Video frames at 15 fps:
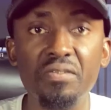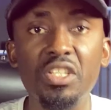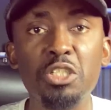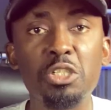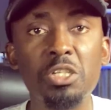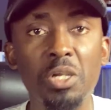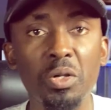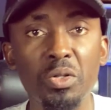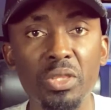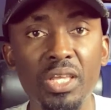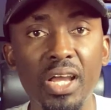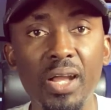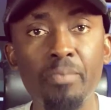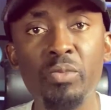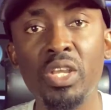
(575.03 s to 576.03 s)
the
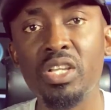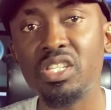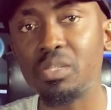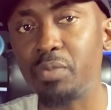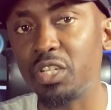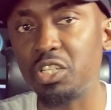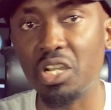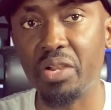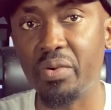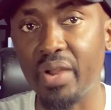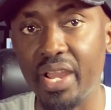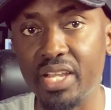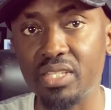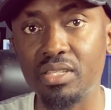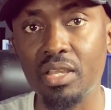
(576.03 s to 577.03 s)
shareholder special
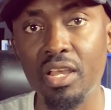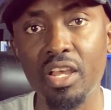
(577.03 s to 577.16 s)
rights,